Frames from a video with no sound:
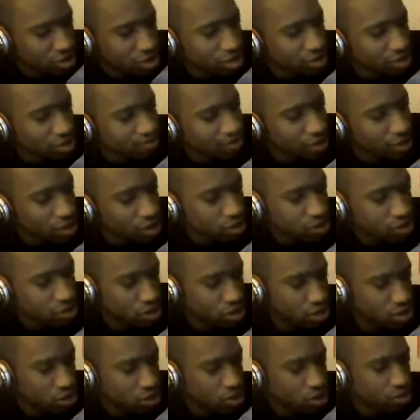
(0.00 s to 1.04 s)
has something
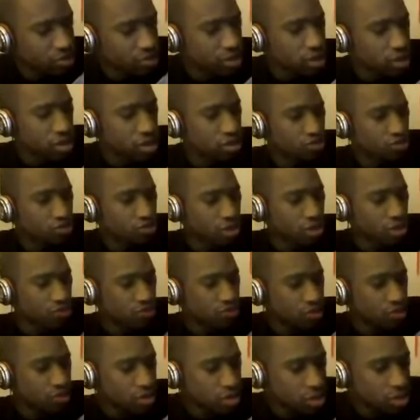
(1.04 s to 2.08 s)
of this dope.
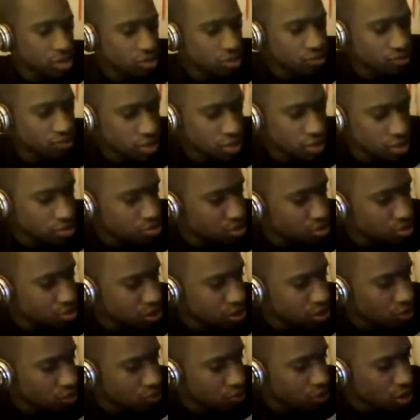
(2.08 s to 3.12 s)
A really, really
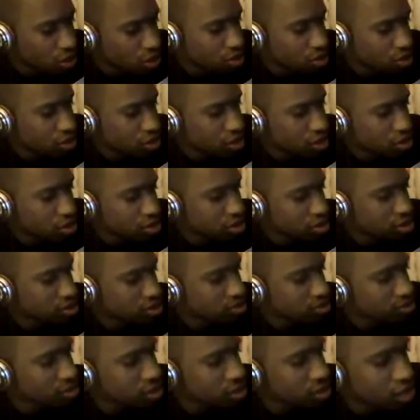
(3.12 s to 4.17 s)
big garage, and
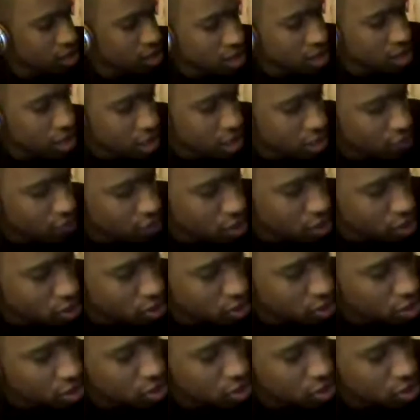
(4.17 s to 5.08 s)
in that garage, he